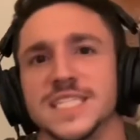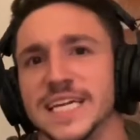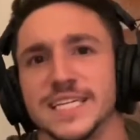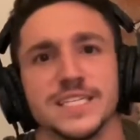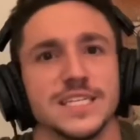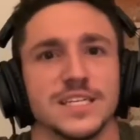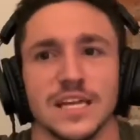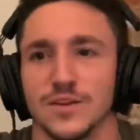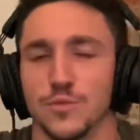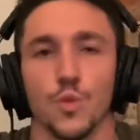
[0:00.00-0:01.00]
sentences
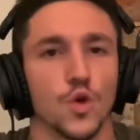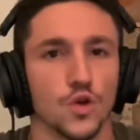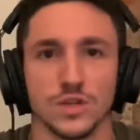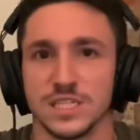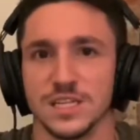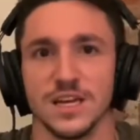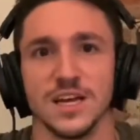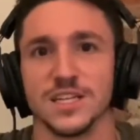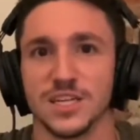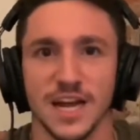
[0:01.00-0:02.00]
like words
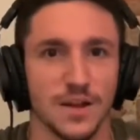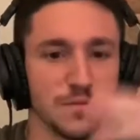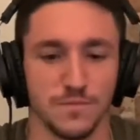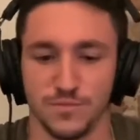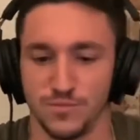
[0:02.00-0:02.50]
to kind of